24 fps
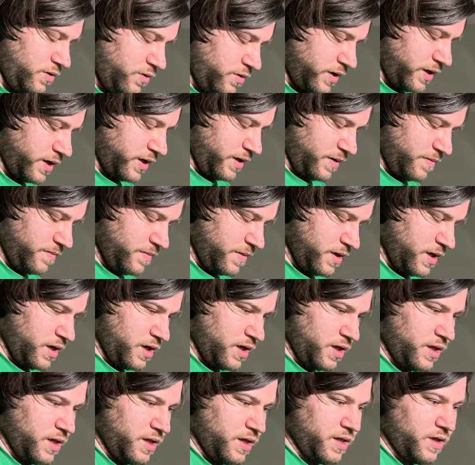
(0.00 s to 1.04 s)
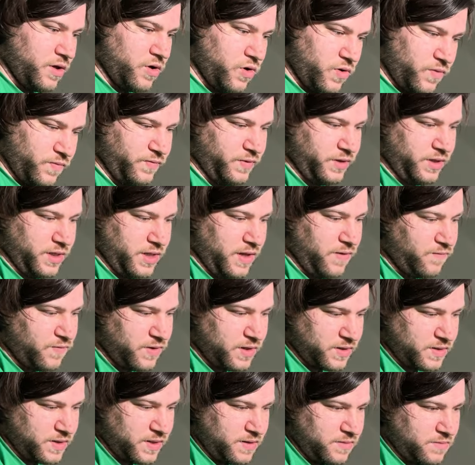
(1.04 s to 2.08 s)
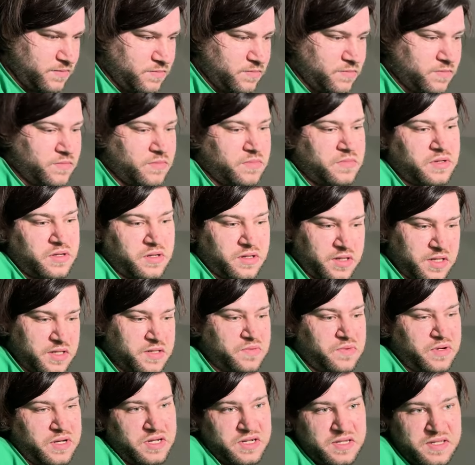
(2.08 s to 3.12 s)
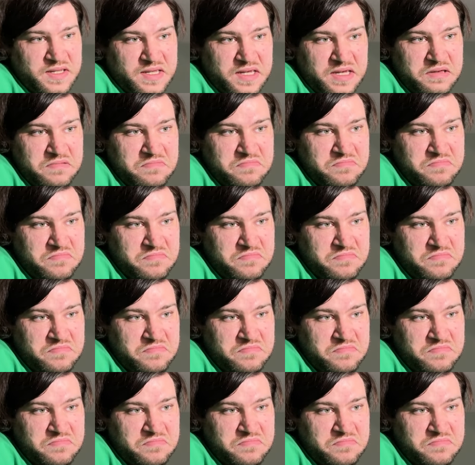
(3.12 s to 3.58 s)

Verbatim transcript: okay, hopefully that fixed it. Let's wait and see.